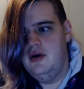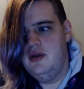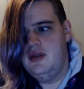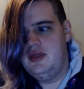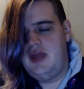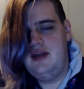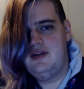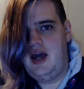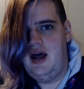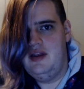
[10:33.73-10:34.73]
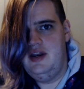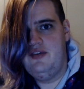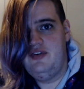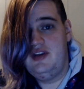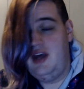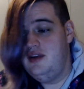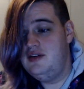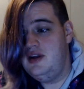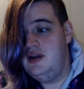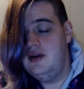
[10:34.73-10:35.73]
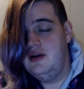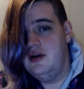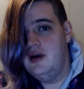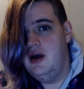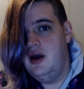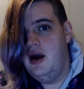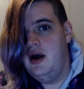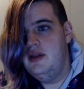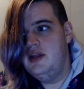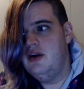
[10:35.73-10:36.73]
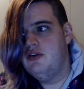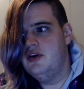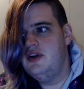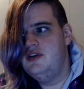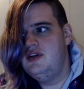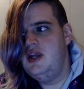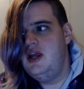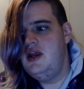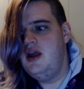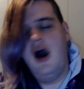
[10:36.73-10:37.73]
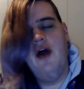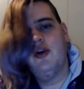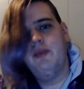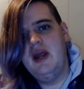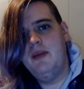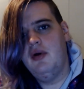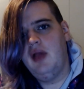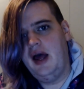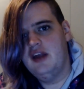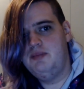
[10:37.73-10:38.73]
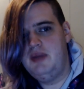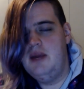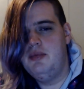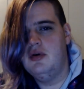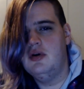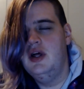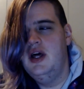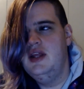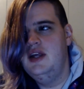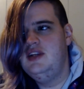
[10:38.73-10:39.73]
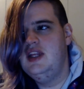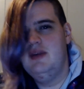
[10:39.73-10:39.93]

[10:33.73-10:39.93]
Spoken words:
that's kind of the difference I see. They don't really see other people as people. They see them as